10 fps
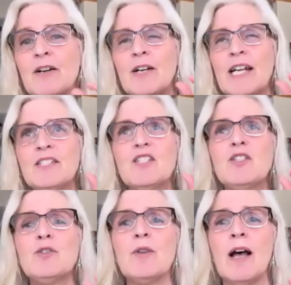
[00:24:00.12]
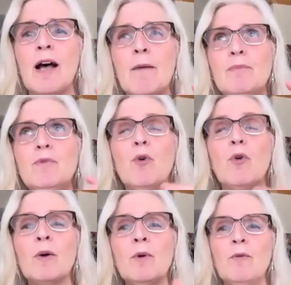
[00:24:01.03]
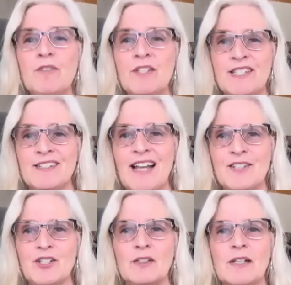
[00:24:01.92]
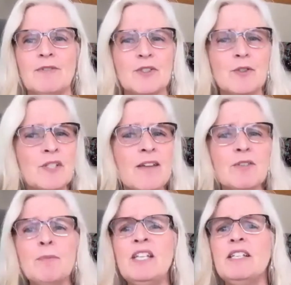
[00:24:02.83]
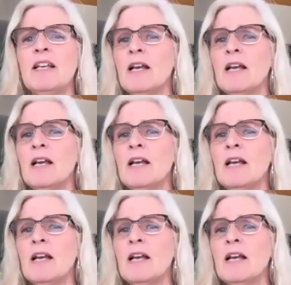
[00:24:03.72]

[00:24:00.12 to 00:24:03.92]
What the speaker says: at normal physiologic levels. Those have to be